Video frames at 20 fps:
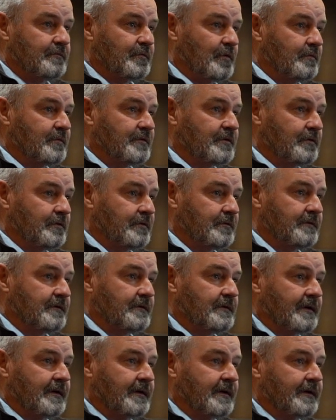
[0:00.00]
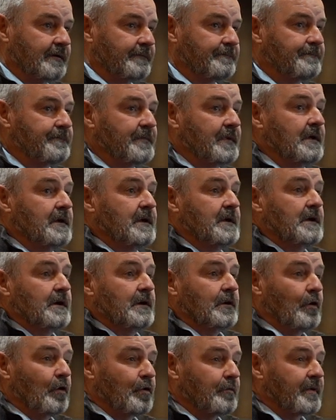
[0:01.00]
on what we're doing.
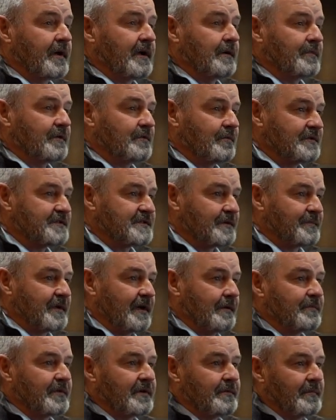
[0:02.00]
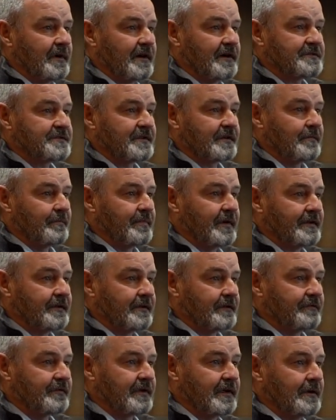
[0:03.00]
Long break between September and March, a
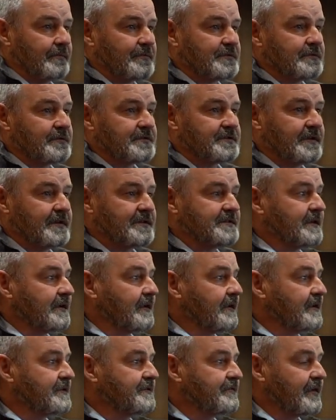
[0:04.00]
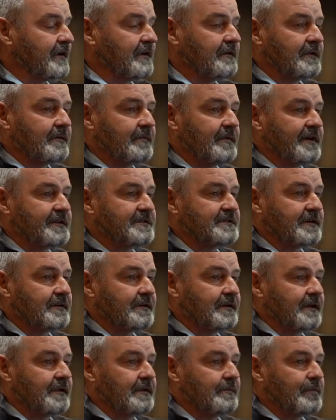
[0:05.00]
competitive game, so it's nice to get this friendly match. I
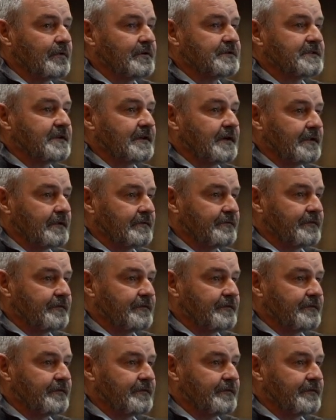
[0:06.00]
can get the boys together